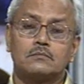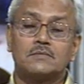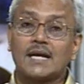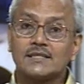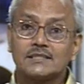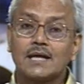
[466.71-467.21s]

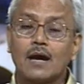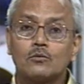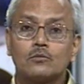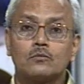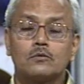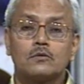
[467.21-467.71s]
That is
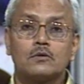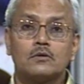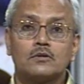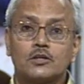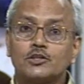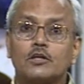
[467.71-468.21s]
how
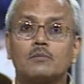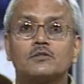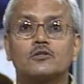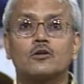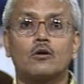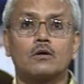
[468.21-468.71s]
the
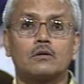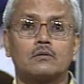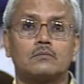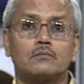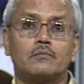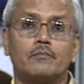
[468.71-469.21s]
Germans call
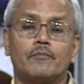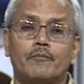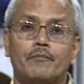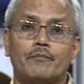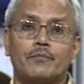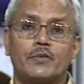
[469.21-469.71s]

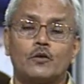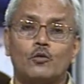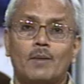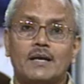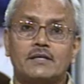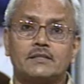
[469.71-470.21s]

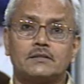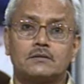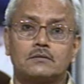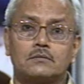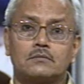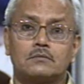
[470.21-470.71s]

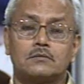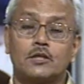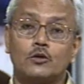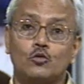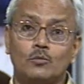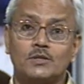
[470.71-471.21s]
humanities,
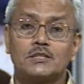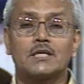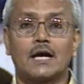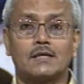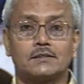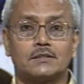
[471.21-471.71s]
the human
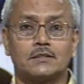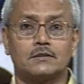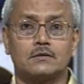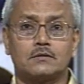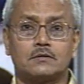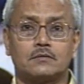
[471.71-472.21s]

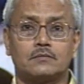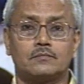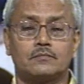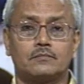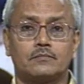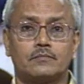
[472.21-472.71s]
sciences.
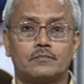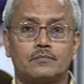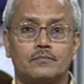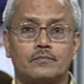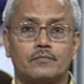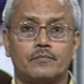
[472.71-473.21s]

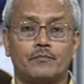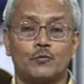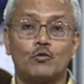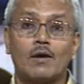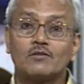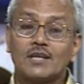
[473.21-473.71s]

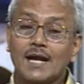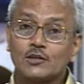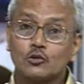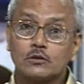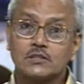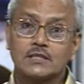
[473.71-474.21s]
You have the
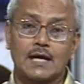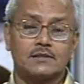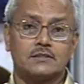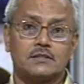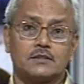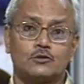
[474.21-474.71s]
natural
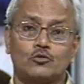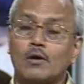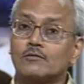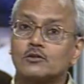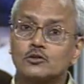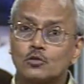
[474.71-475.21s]
sciences, you
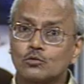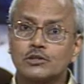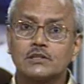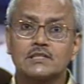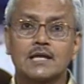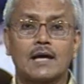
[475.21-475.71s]
have the
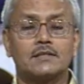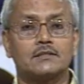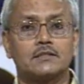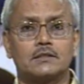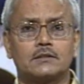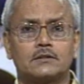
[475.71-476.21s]
social
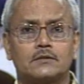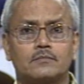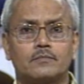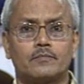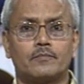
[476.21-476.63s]
sciences.